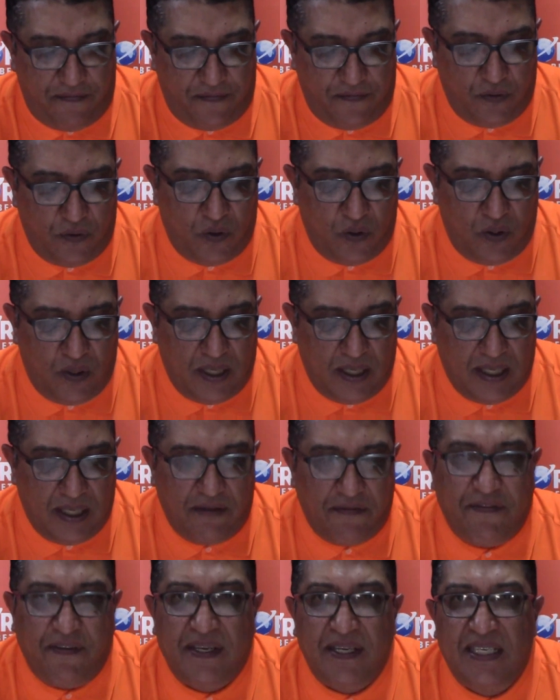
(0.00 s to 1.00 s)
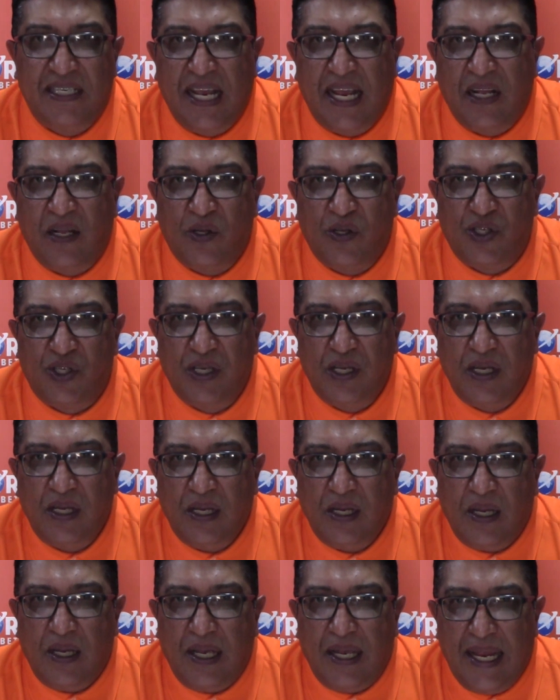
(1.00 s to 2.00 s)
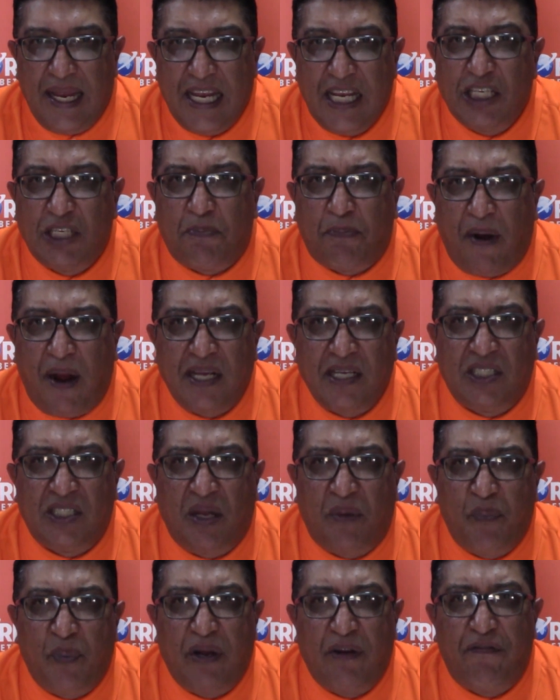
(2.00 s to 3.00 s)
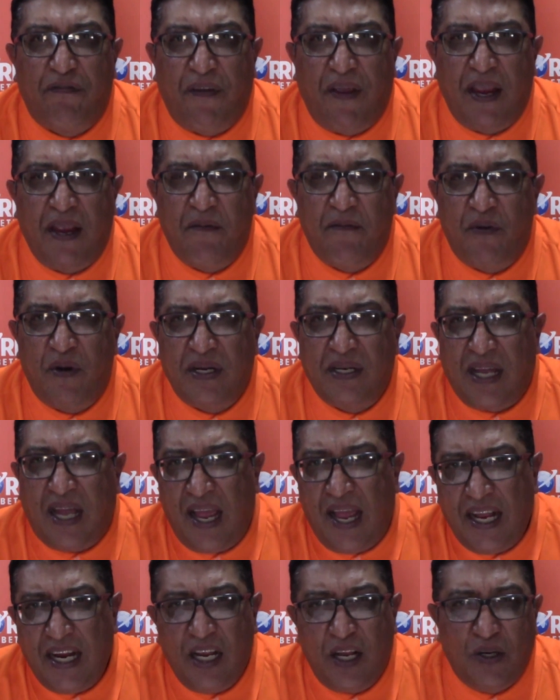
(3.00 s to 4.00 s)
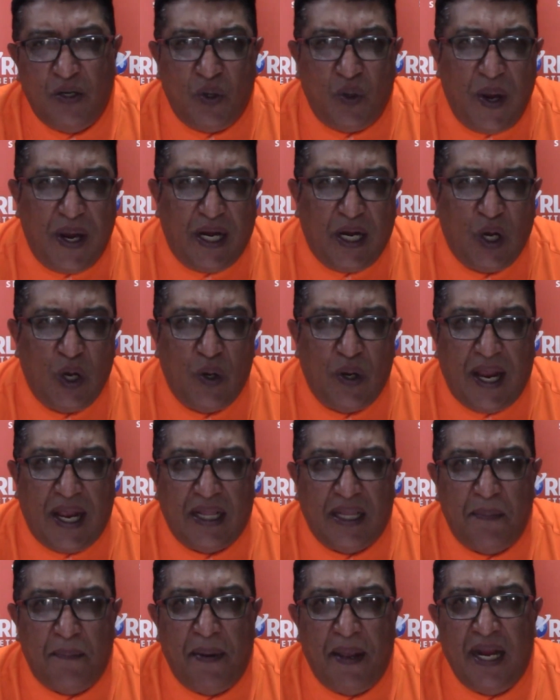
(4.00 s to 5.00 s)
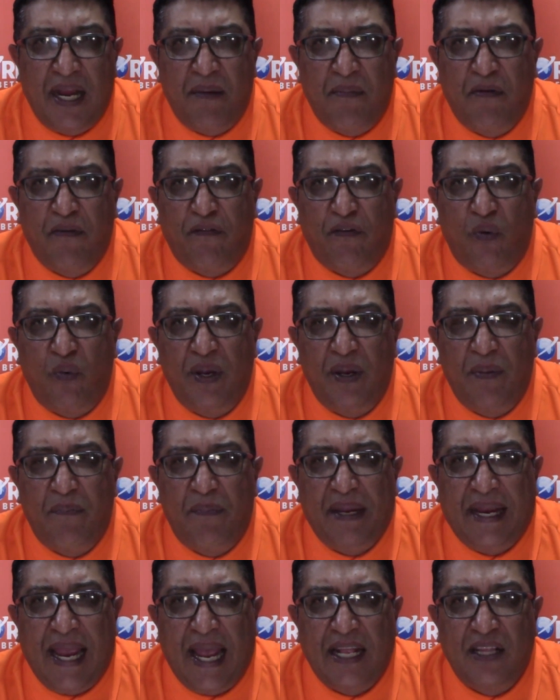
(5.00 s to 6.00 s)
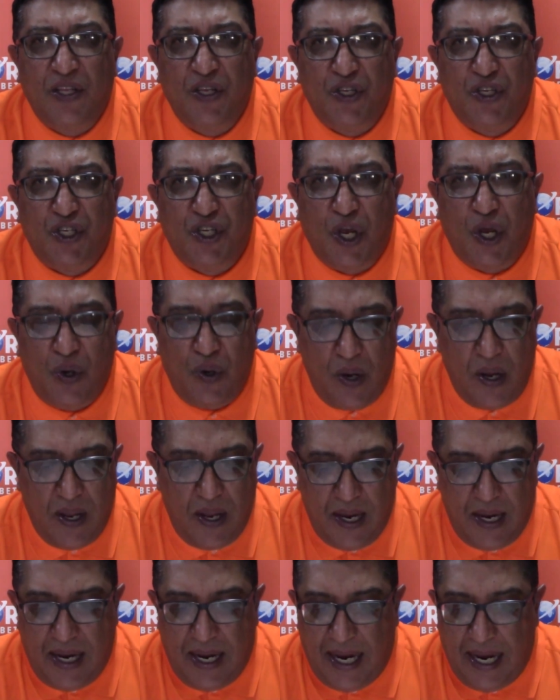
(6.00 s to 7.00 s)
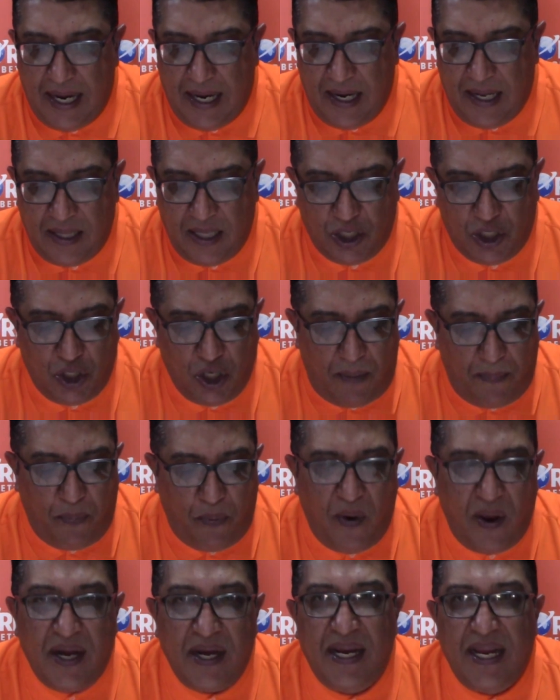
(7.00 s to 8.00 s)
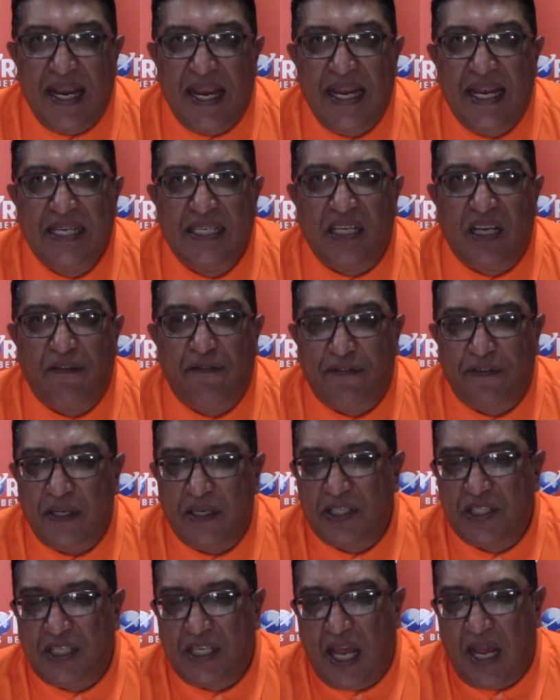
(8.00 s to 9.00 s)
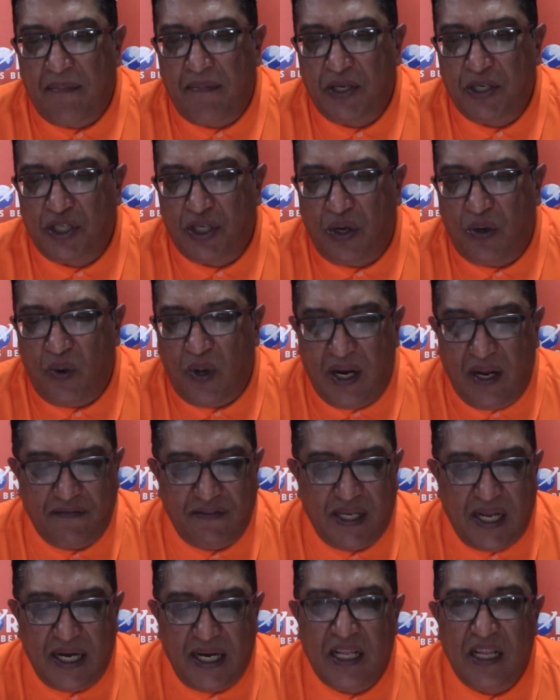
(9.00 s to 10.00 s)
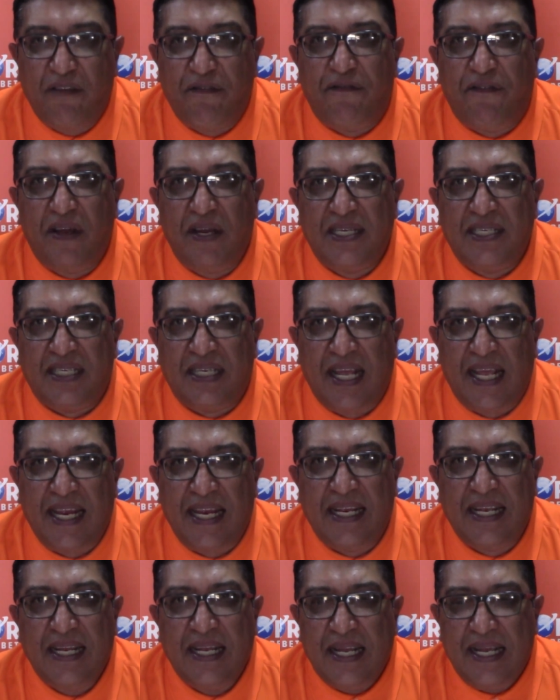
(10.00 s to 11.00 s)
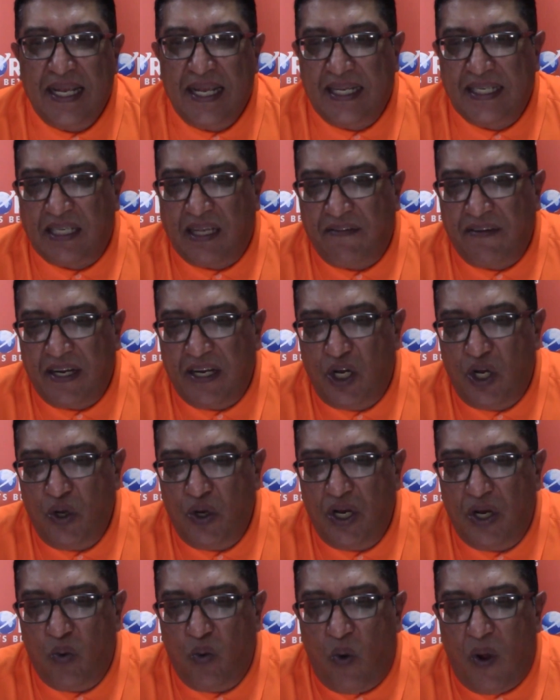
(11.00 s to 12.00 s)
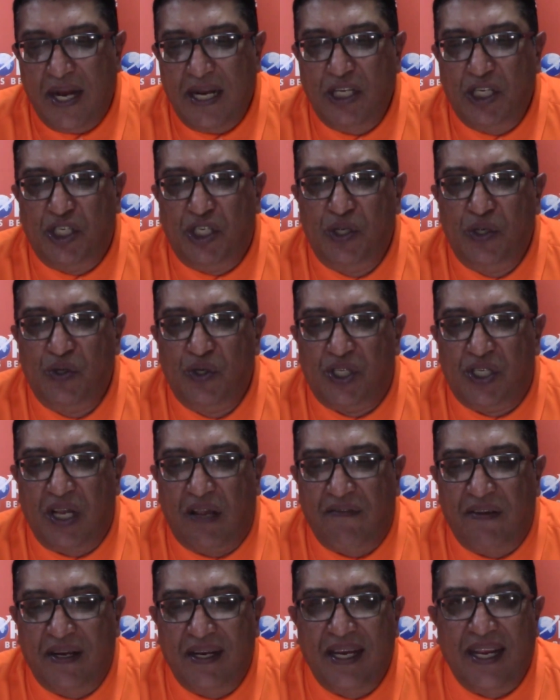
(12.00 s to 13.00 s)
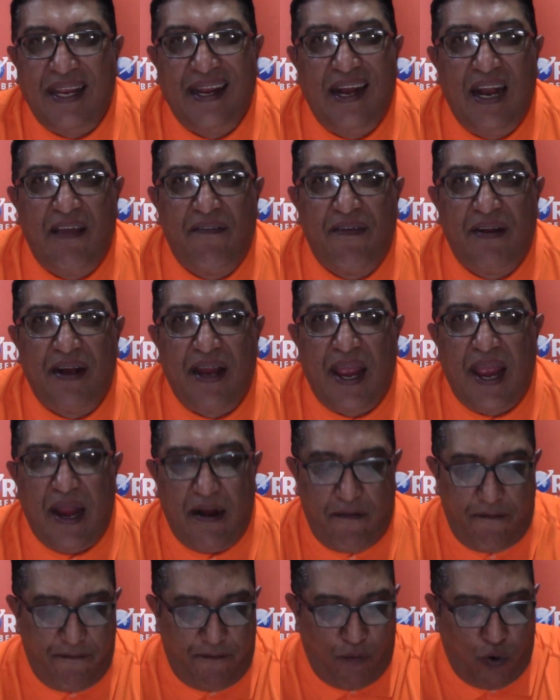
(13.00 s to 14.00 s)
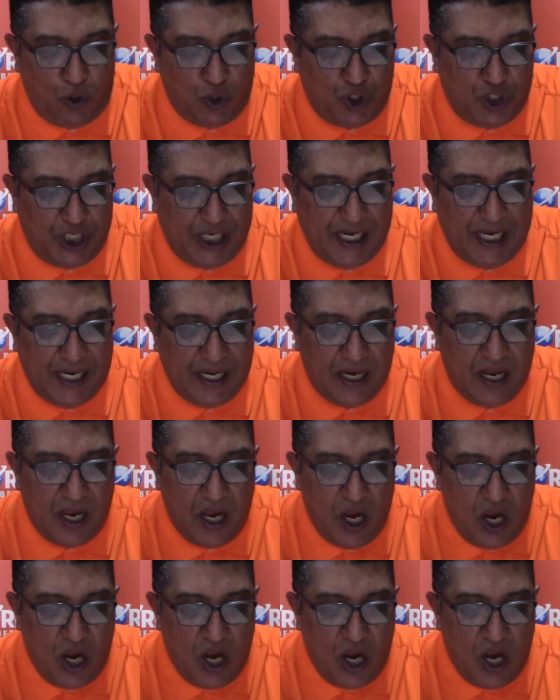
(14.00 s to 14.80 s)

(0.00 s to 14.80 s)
for the Van Zyls is priced up at favorite. I had a quick look at the betting before we began this show, and the top one is a first timer. So what I've done in the first leg is I've included 1, 2, 7, 11 and 14.